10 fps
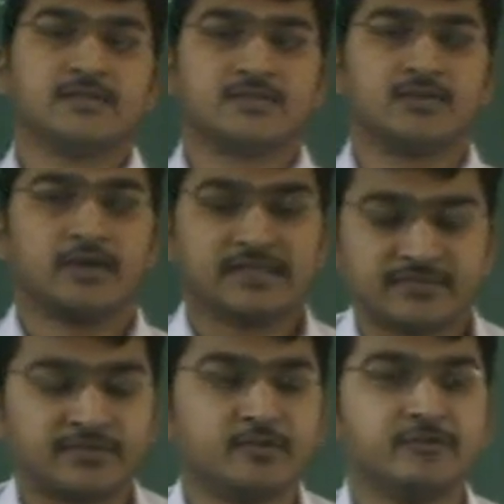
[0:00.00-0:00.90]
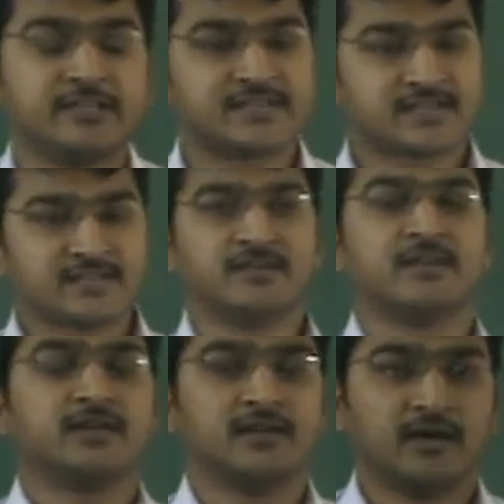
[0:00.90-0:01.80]
So as of now, we discussed
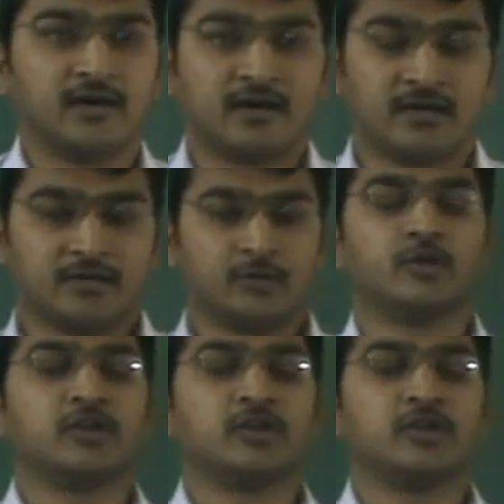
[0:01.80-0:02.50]
the